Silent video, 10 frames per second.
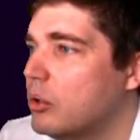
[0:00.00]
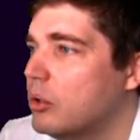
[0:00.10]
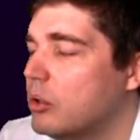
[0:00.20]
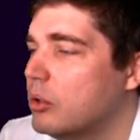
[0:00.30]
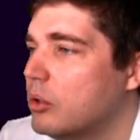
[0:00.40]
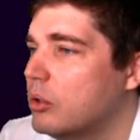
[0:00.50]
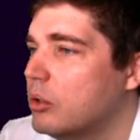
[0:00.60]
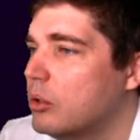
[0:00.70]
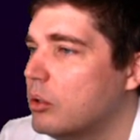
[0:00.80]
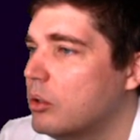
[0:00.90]

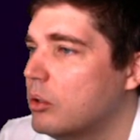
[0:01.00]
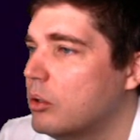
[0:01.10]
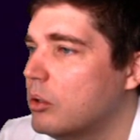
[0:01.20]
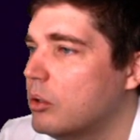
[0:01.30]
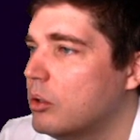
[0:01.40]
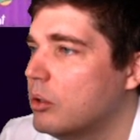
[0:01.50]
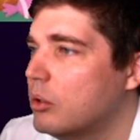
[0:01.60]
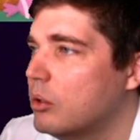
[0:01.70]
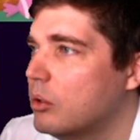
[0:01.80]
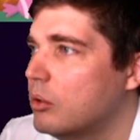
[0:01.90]

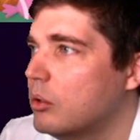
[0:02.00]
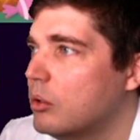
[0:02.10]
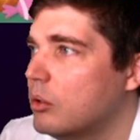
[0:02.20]
Nothing is said.